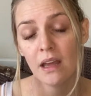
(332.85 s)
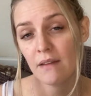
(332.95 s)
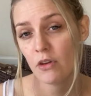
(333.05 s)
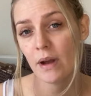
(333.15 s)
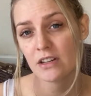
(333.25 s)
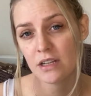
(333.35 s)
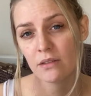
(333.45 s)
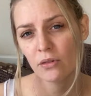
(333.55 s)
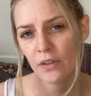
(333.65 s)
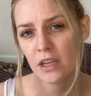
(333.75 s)
if you actually
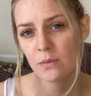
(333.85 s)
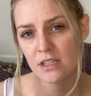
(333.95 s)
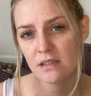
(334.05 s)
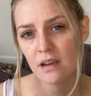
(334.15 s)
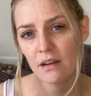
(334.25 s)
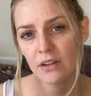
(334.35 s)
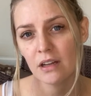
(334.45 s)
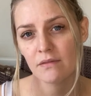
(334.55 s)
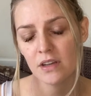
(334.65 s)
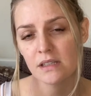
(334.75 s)
thought that you were deserving
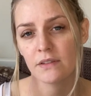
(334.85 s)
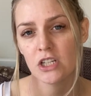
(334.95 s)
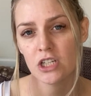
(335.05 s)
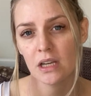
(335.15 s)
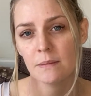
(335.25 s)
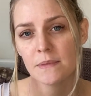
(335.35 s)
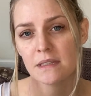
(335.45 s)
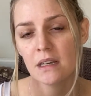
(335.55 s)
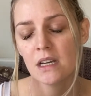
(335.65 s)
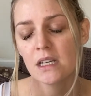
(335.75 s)
of those friendships.